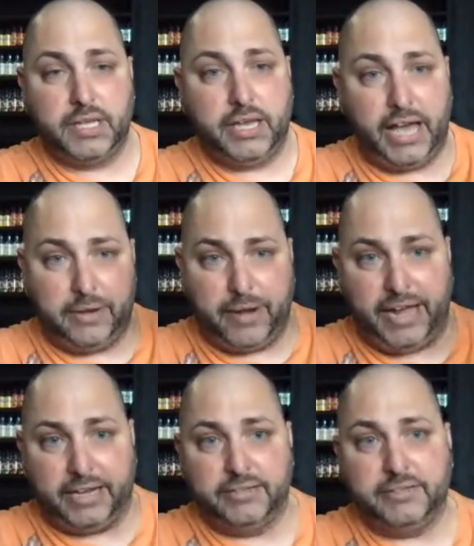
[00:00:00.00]

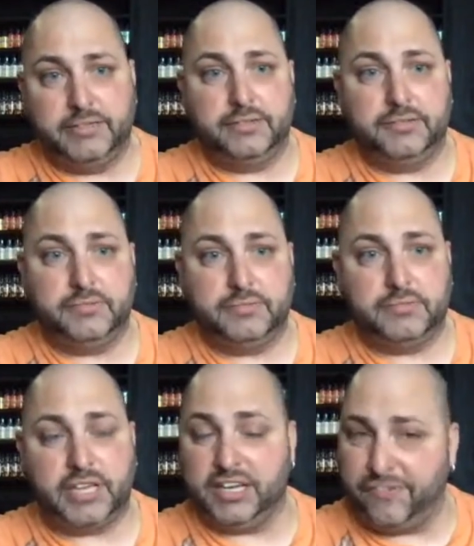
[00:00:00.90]
Edwin,
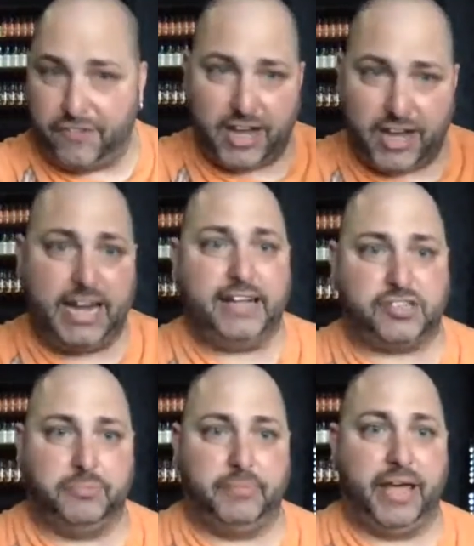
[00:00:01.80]
can you fucking
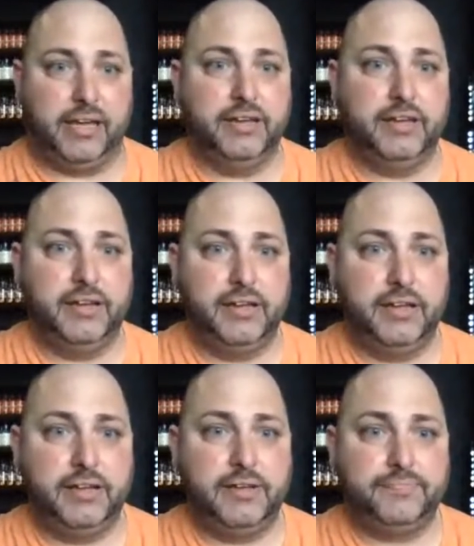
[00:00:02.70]
answer me?
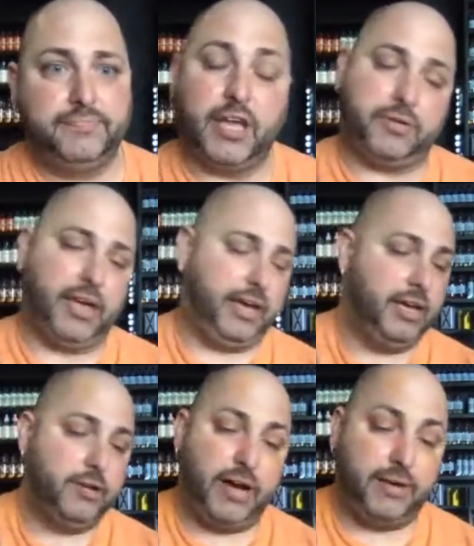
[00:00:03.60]
Okay.
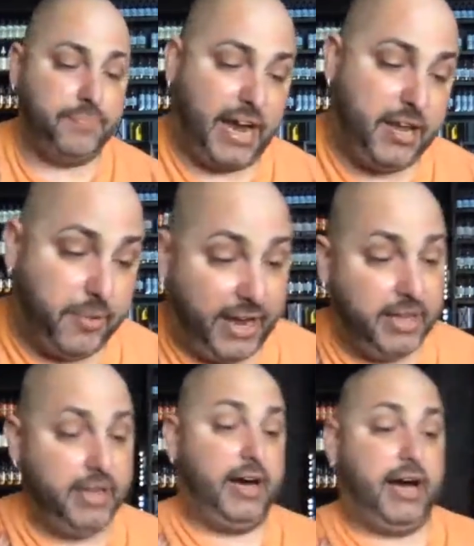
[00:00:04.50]
Well, anyway,
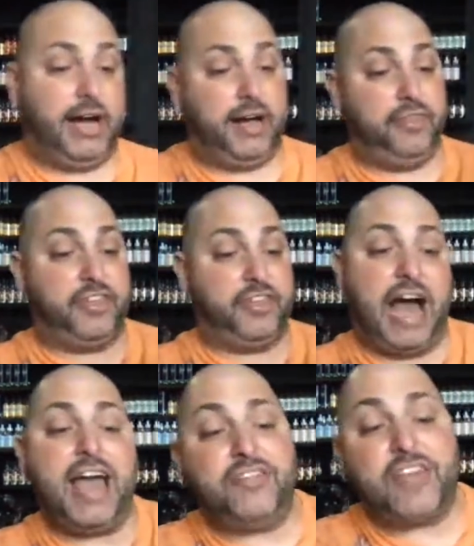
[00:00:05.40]
uh, the
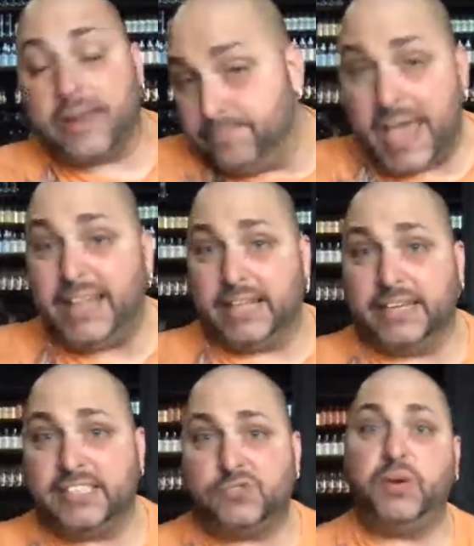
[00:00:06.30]
guy that made
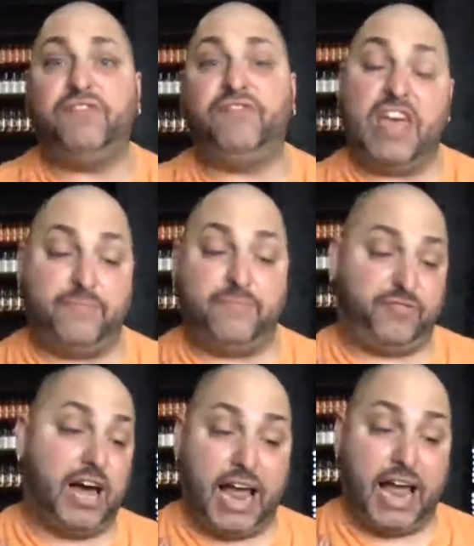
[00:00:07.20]
this with Vapefly,
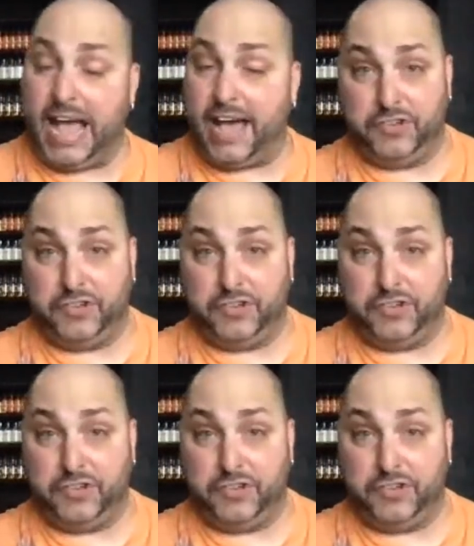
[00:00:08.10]
I have